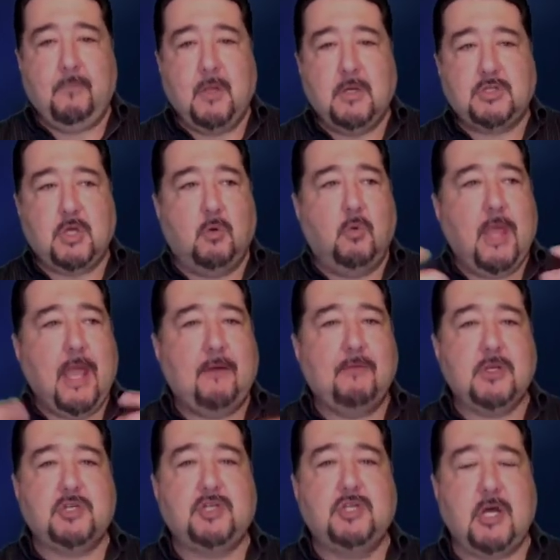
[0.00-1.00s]
So we have
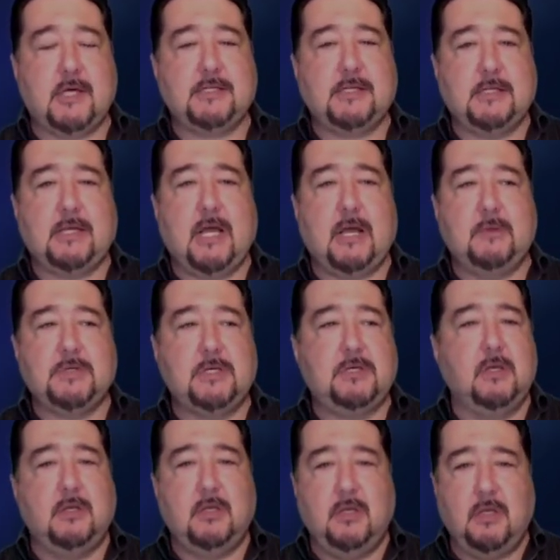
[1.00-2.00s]
this just-in-time,
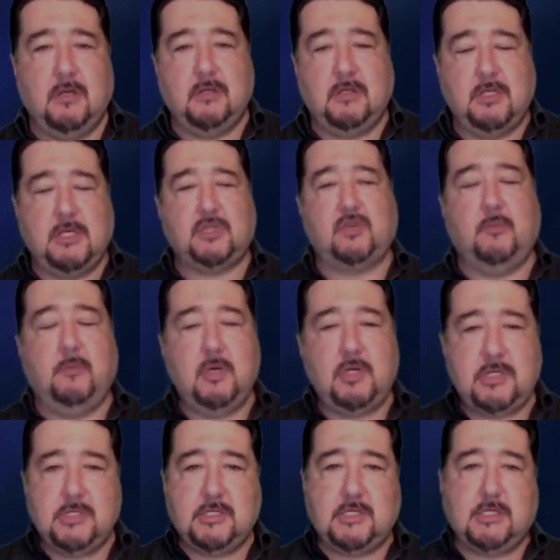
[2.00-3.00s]
you know,
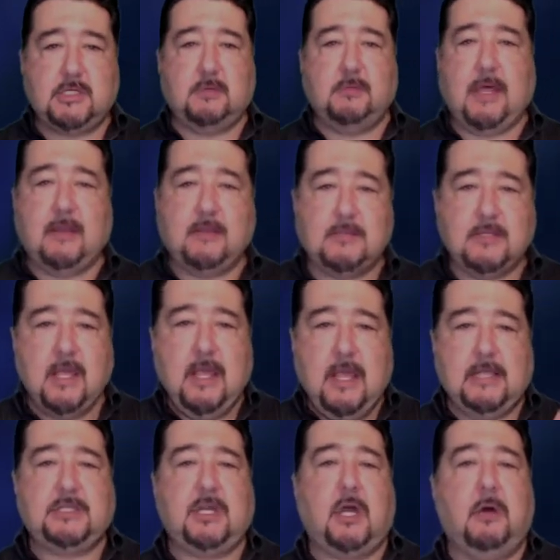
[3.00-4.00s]
distribution system that it's,
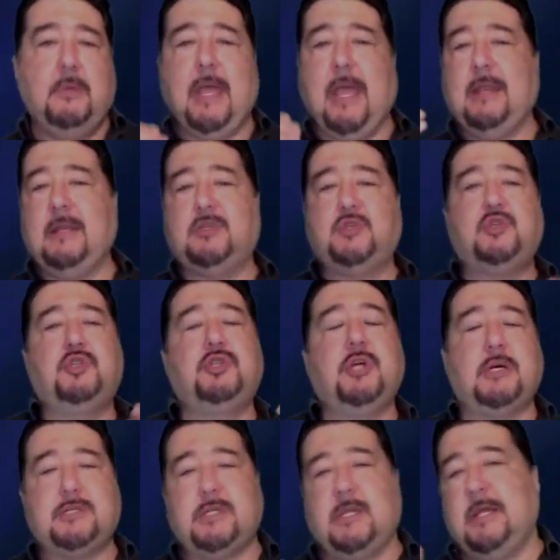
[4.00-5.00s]
it's coming and it's
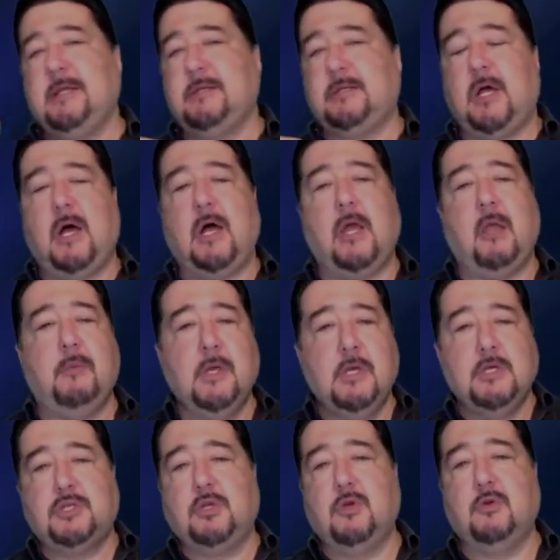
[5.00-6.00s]
just in time.
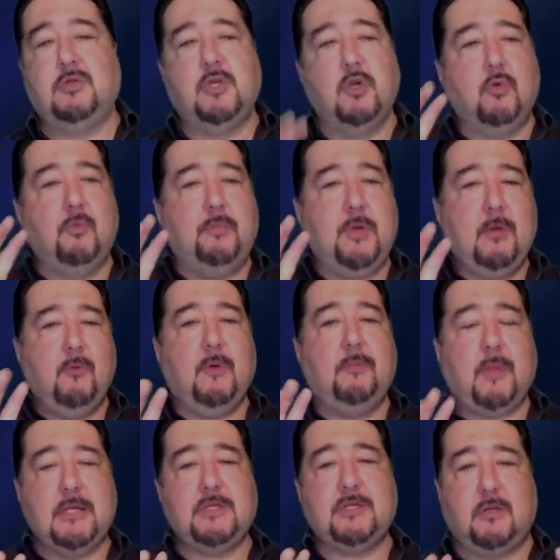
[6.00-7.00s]
So to be
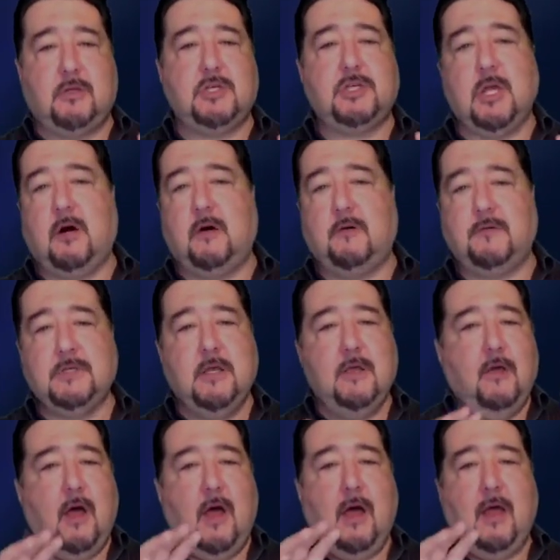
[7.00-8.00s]
replaced on the shelves,
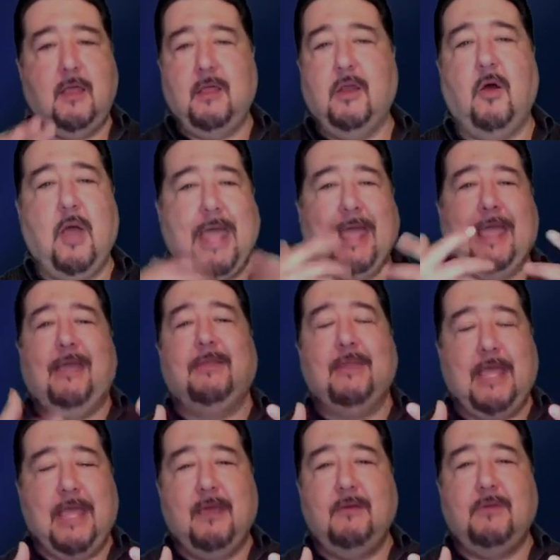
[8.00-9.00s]
uh, you know, in
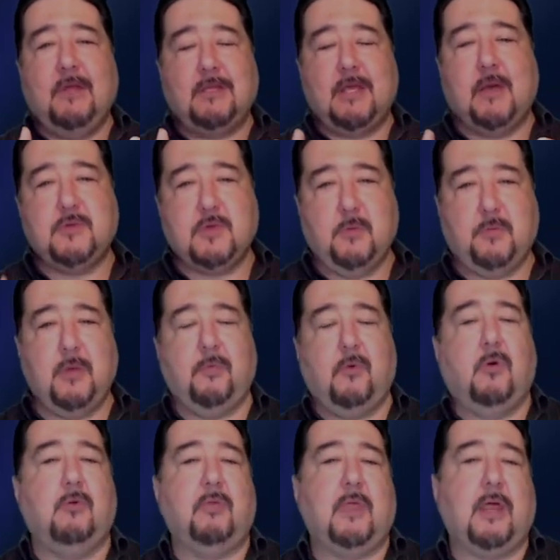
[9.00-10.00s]
the evening time. So
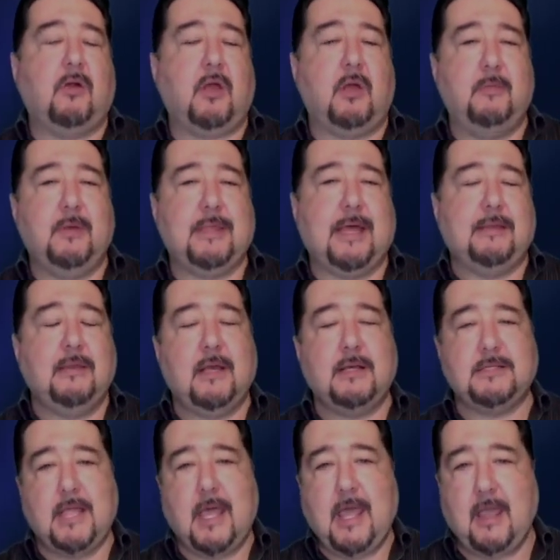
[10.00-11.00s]
people that are coming that
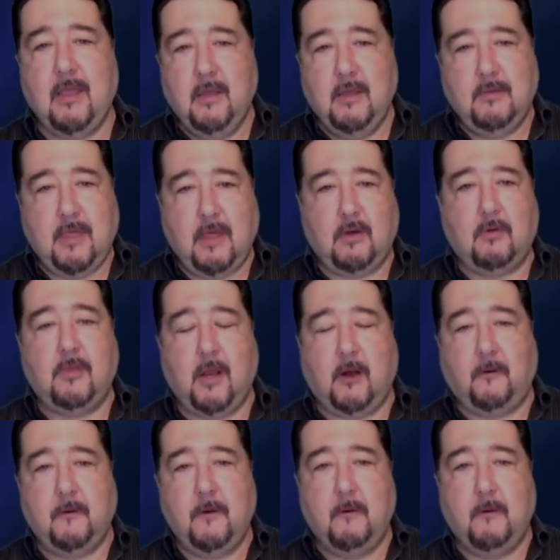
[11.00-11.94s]
next day that are there.